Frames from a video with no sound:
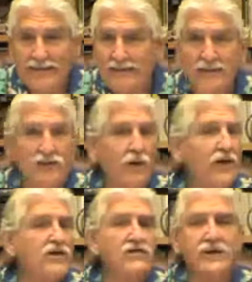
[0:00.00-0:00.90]
This is why
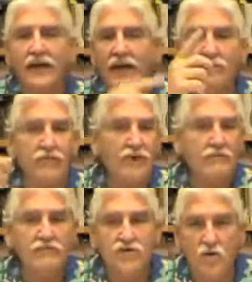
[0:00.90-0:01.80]
you can't
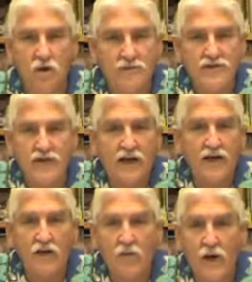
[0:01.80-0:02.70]
reabsorb
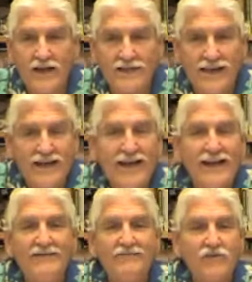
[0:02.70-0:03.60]
cellular waste
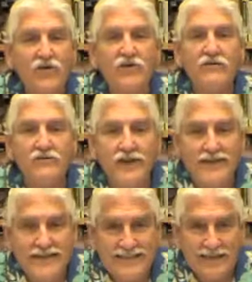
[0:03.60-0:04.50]
in through the
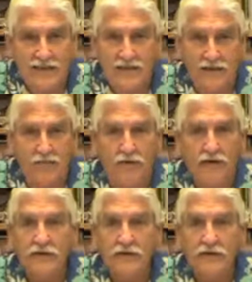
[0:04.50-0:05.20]
venous system.